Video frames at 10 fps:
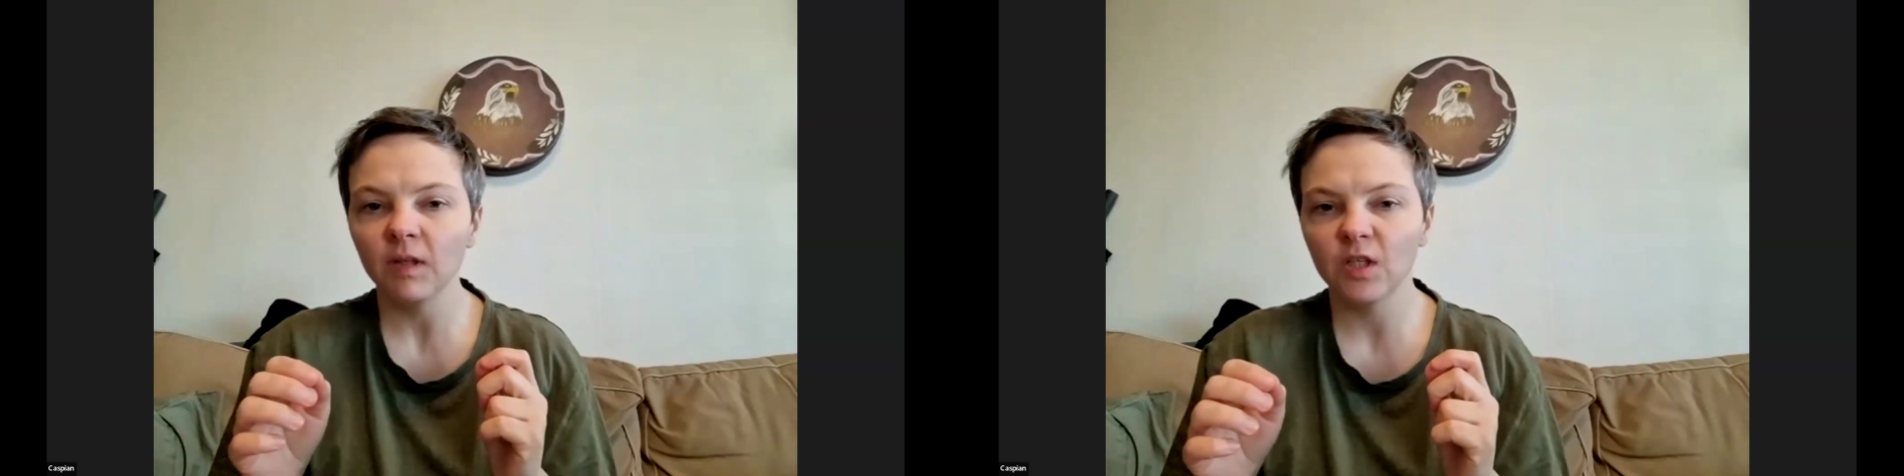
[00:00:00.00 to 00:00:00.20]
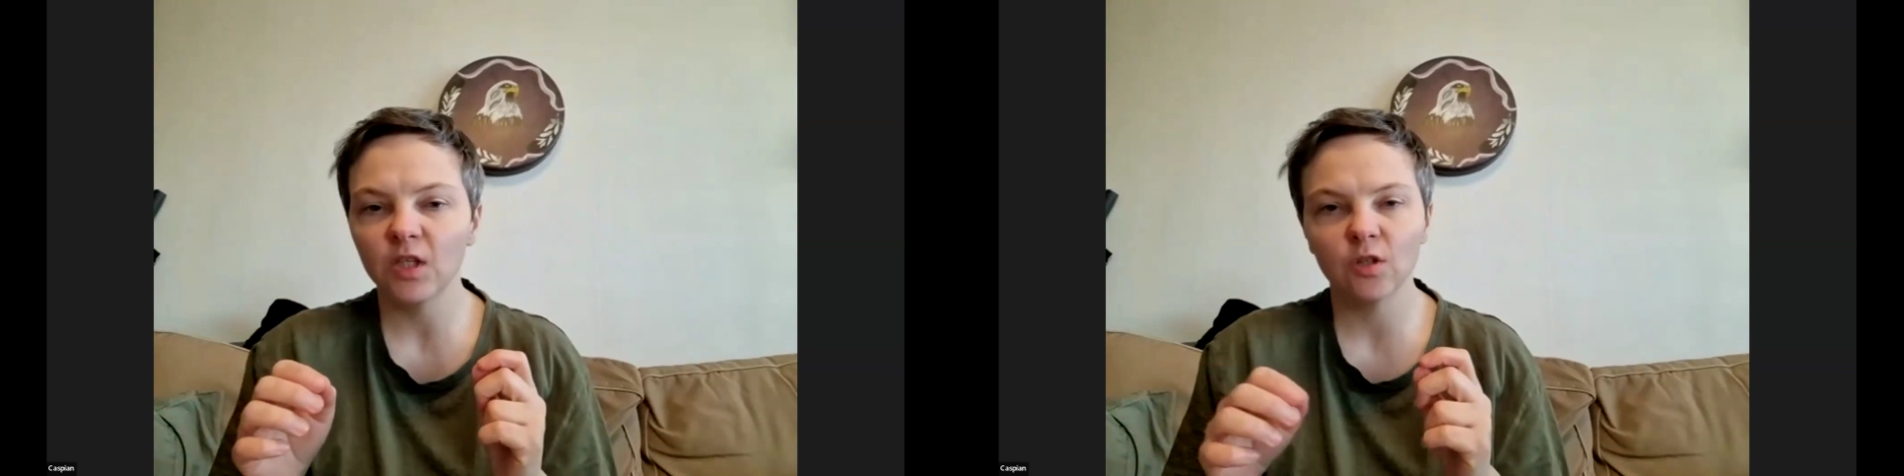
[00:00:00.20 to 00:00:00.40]

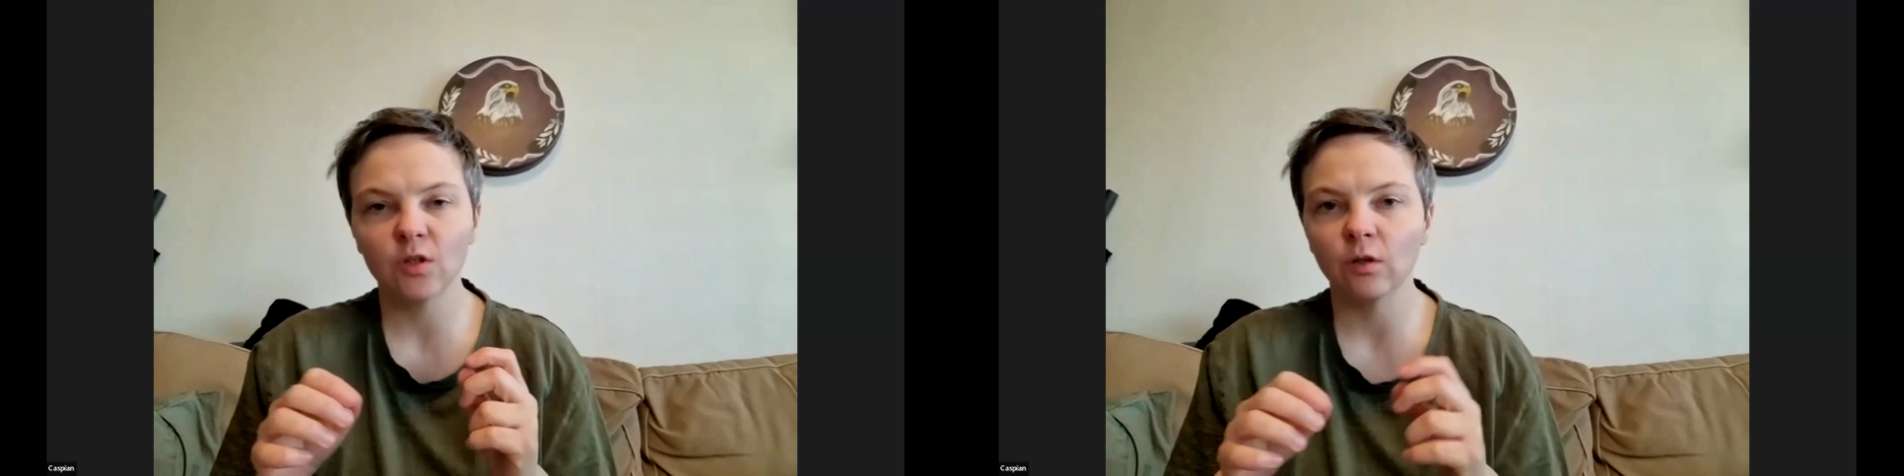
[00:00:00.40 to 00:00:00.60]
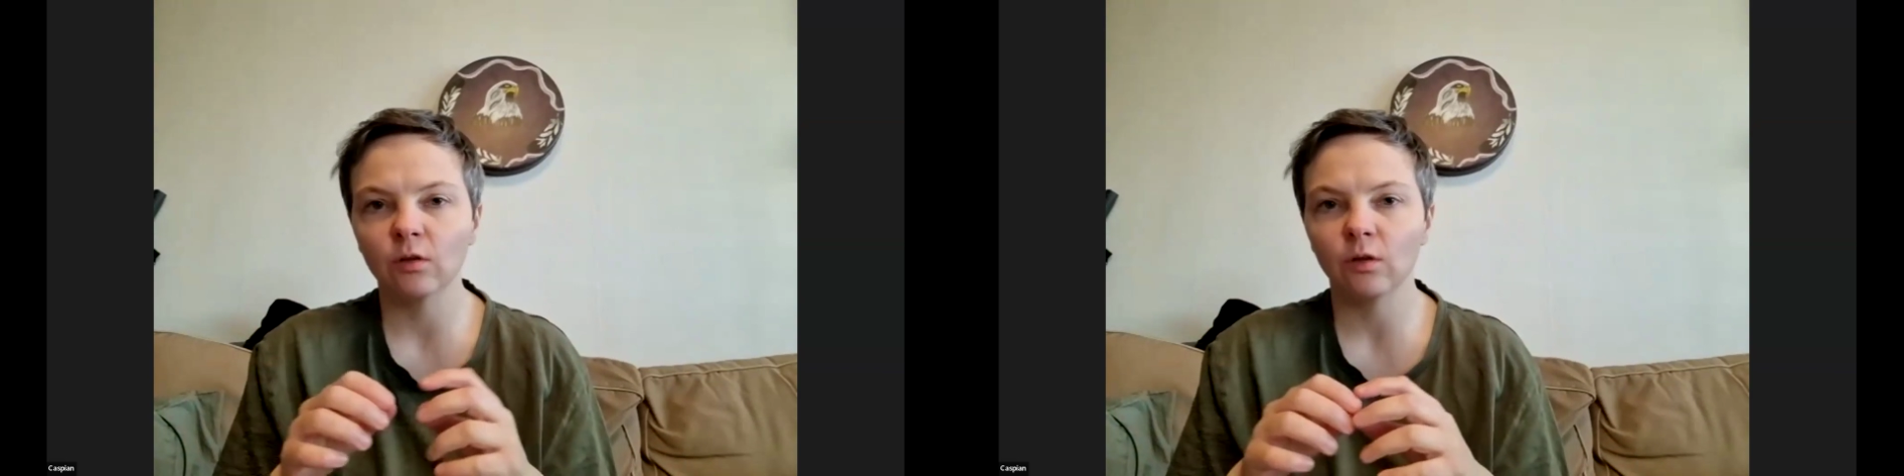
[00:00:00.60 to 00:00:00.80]

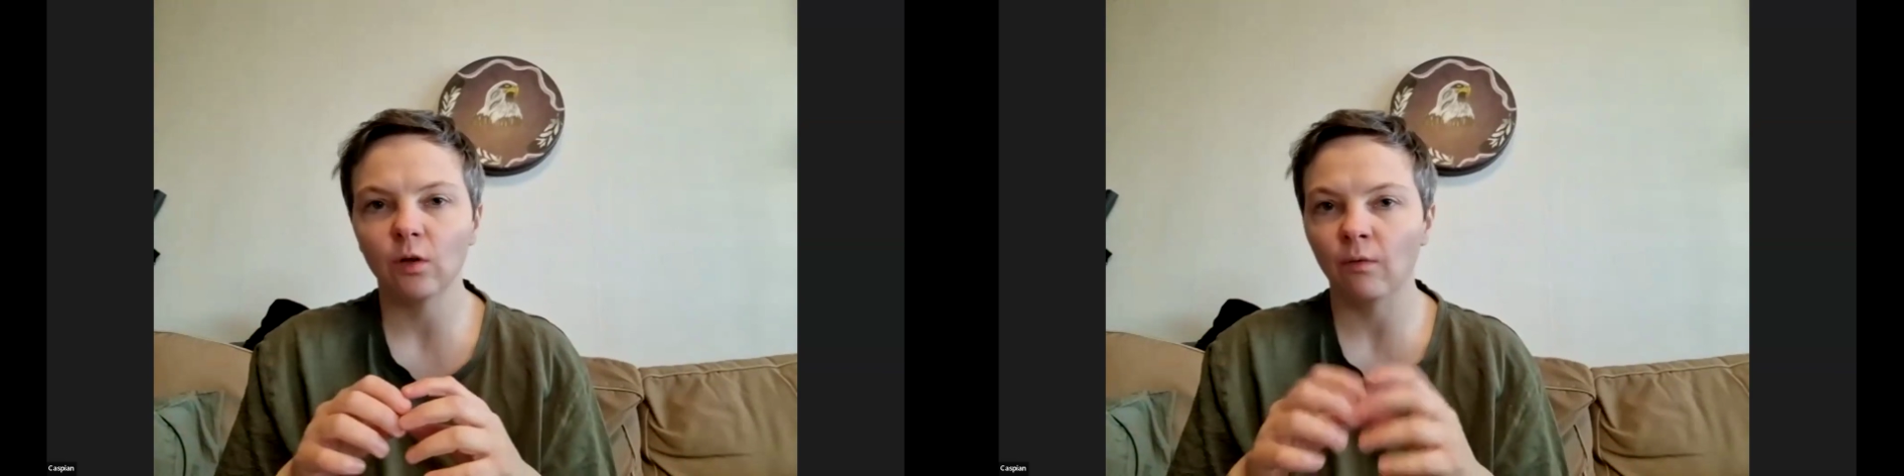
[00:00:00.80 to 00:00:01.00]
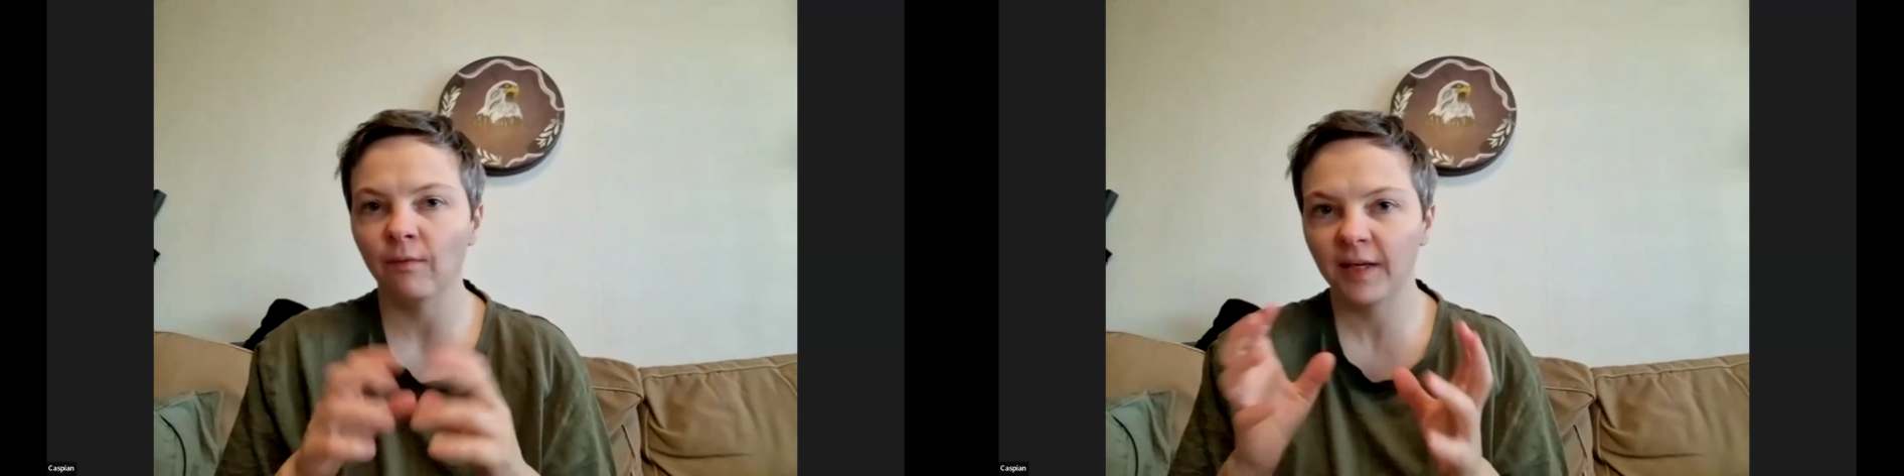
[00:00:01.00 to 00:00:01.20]
She's not
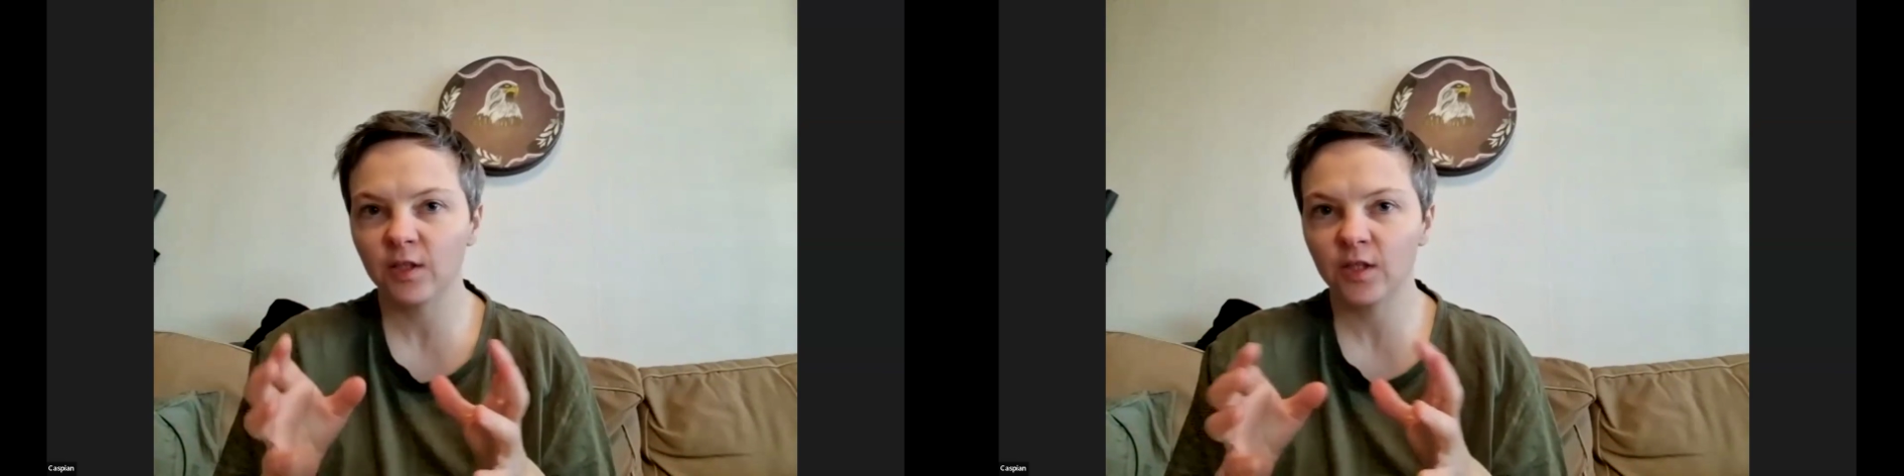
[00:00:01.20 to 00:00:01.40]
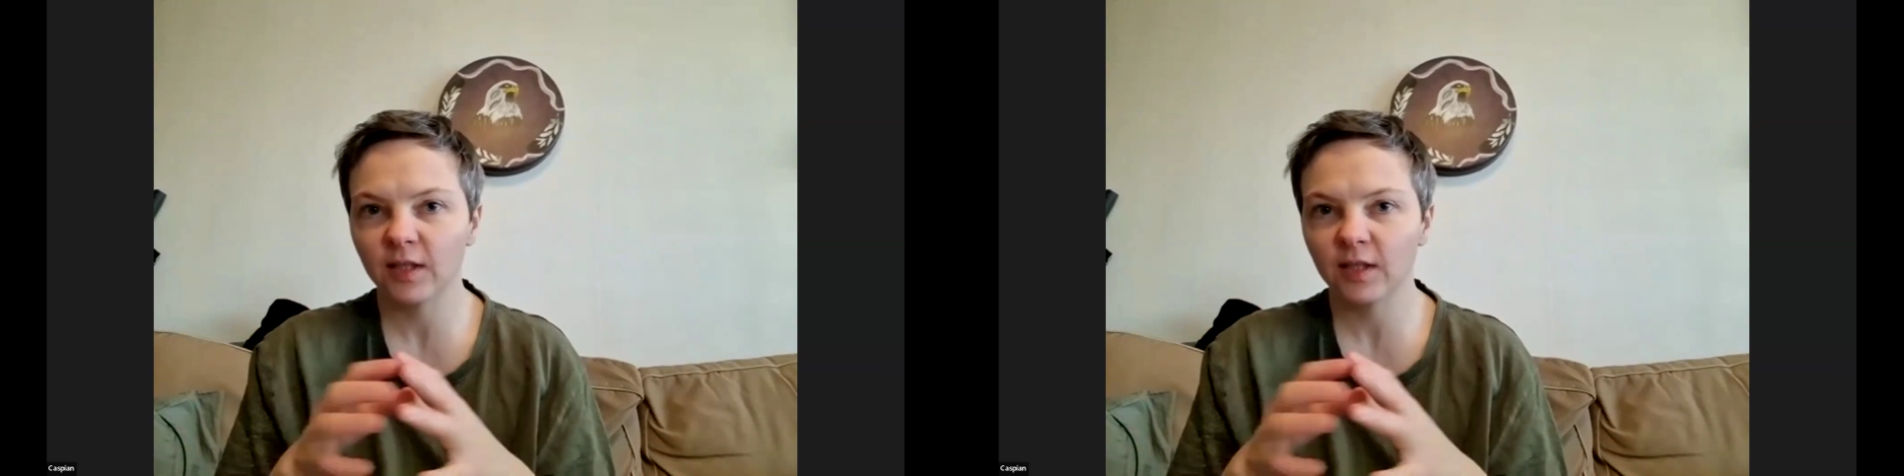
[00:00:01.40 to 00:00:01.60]
of age